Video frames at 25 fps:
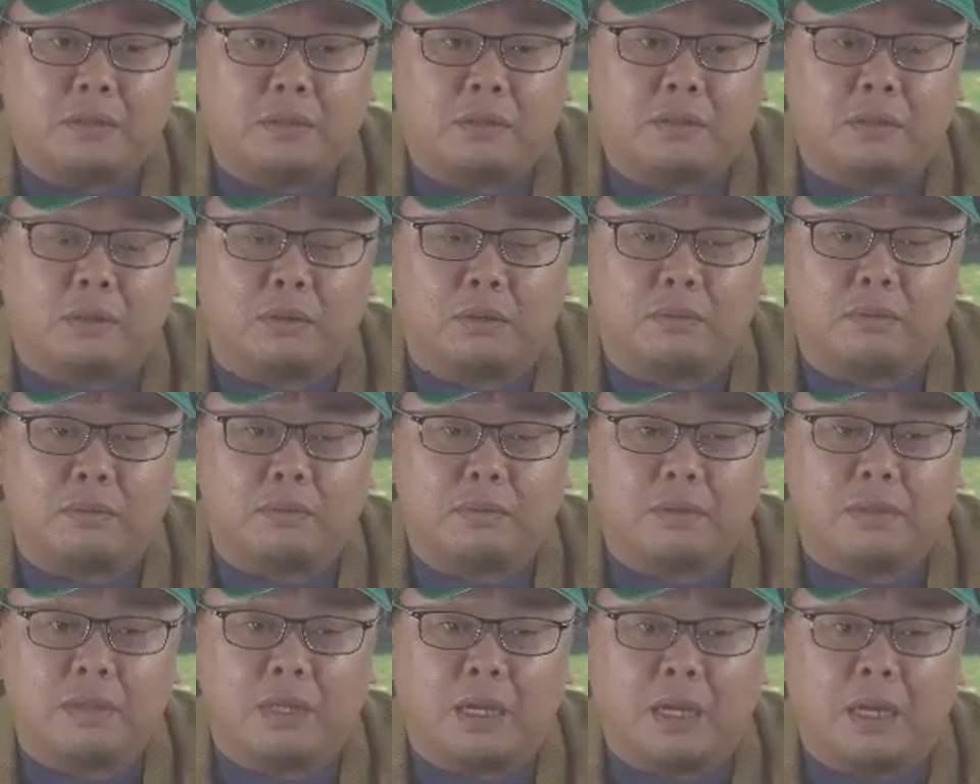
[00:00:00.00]
so
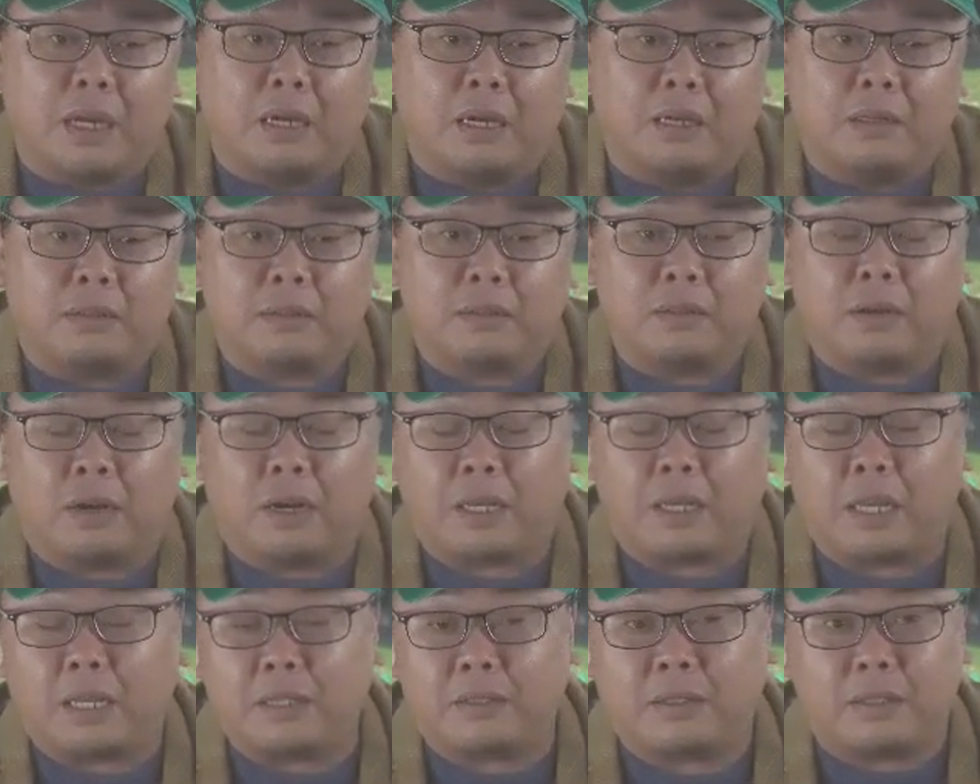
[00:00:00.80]
yeah, so I
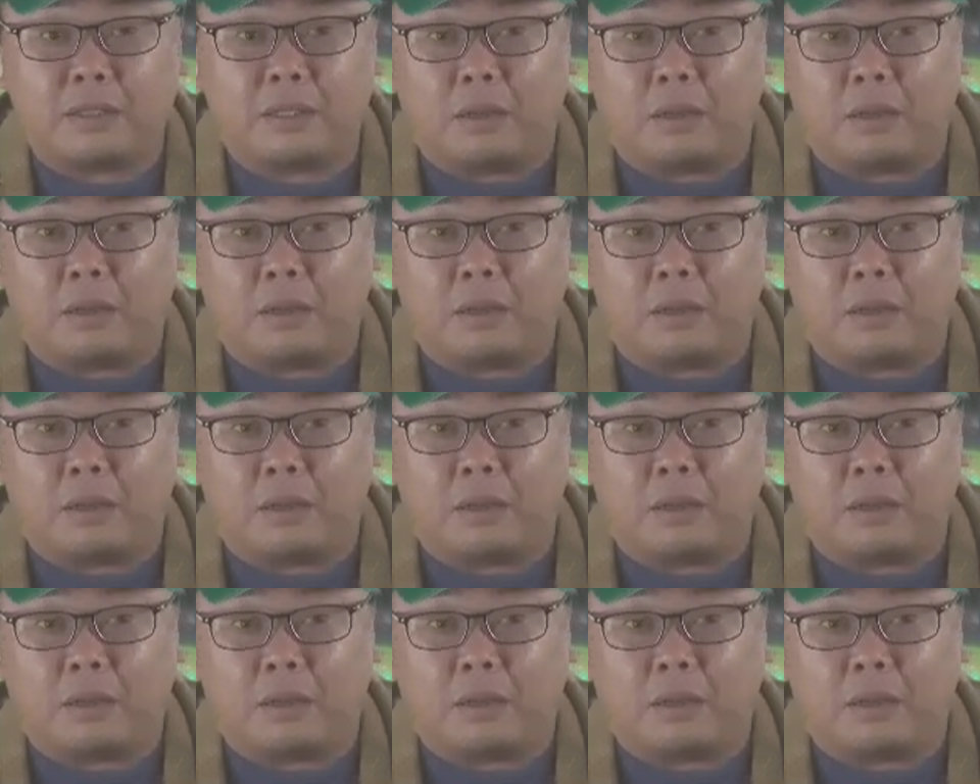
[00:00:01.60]
guess